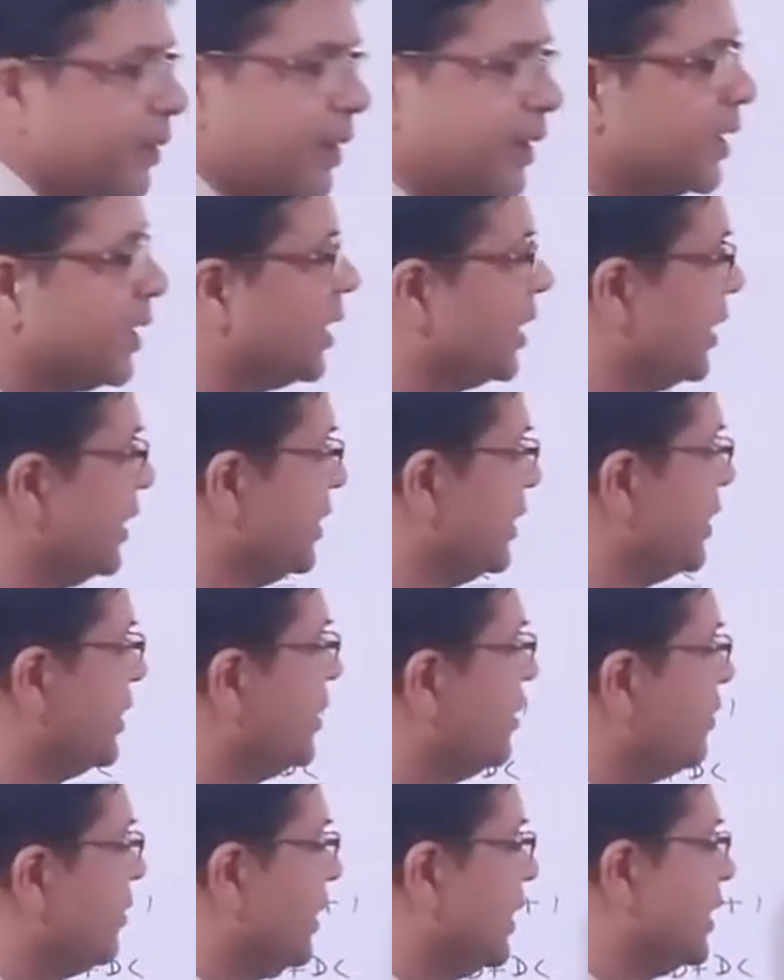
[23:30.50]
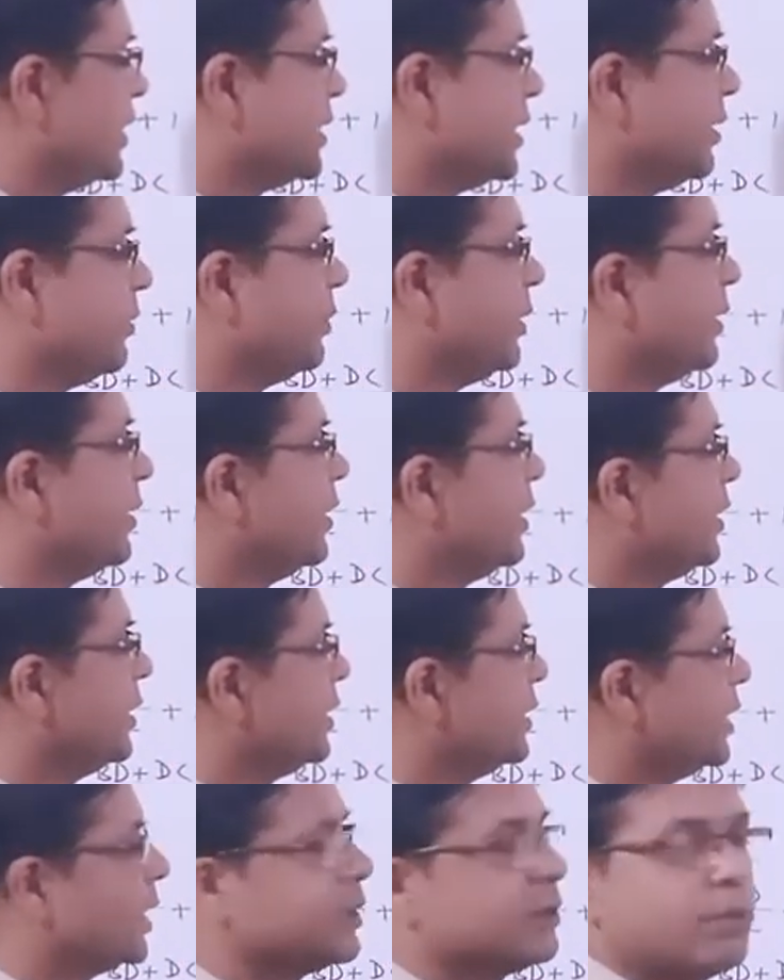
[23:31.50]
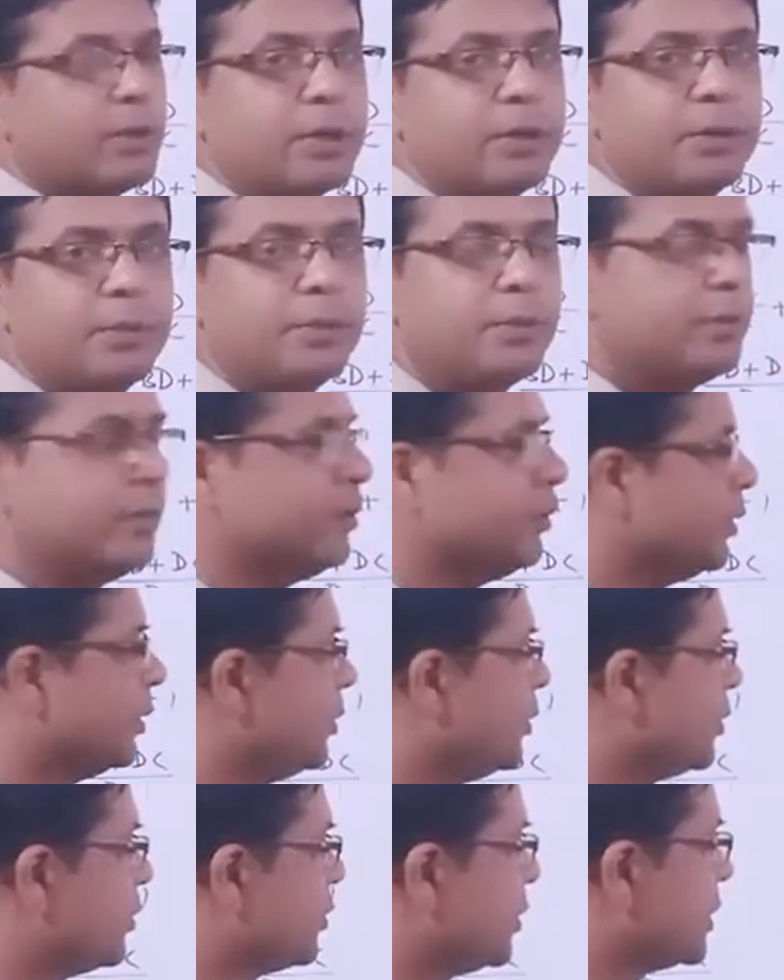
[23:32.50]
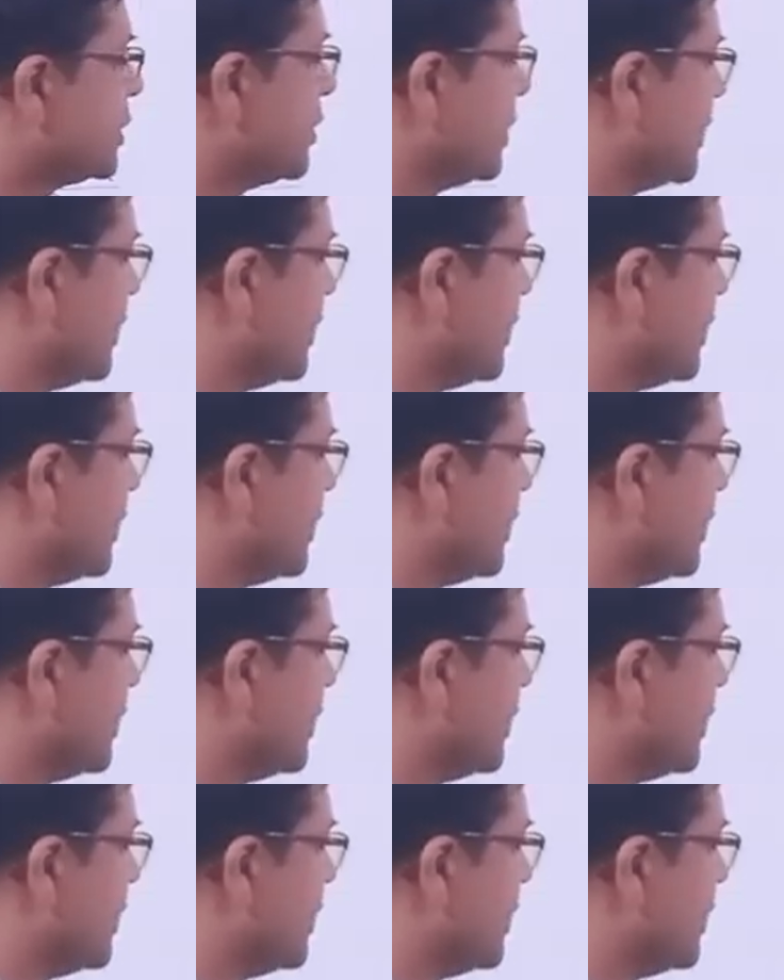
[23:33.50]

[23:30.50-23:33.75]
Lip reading: final statement. Just what we have to do? We have to cross